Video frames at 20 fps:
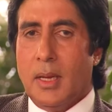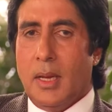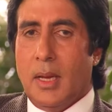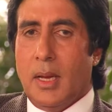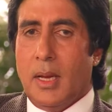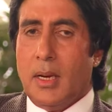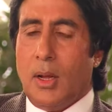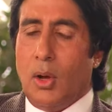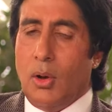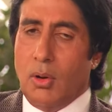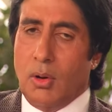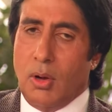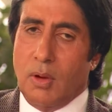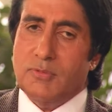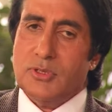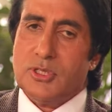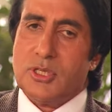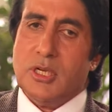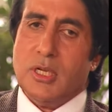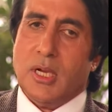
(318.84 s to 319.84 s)
And
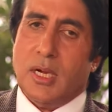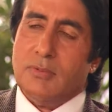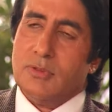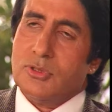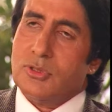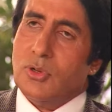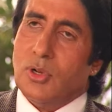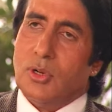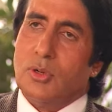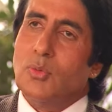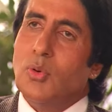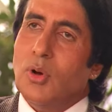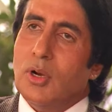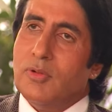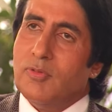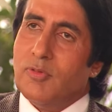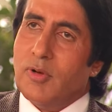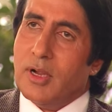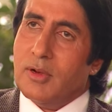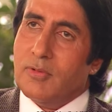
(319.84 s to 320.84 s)
obviously I was not
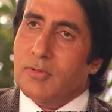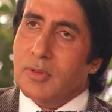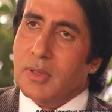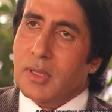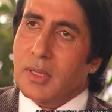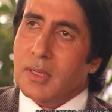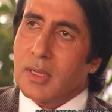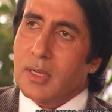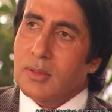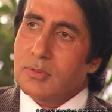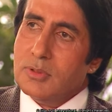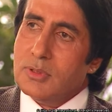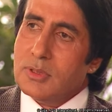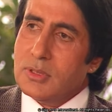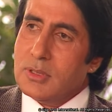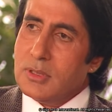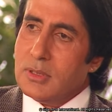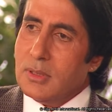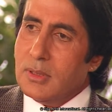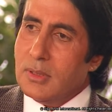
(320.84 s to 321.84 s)
qualified for that. I was
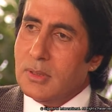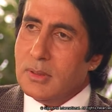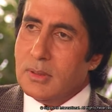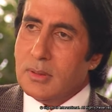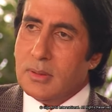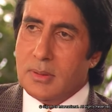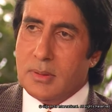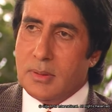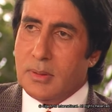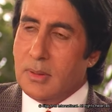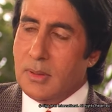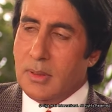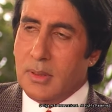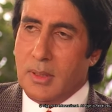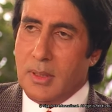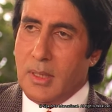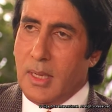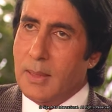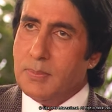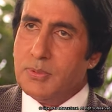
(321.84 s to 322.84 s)
uh,
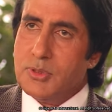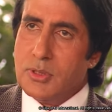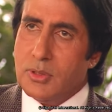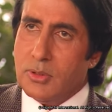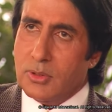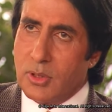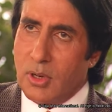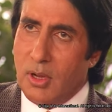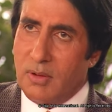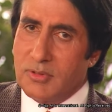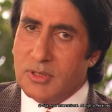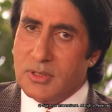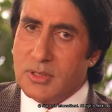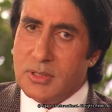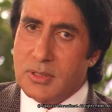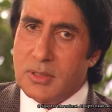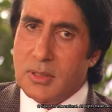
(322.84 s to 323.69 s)
an absolute novice.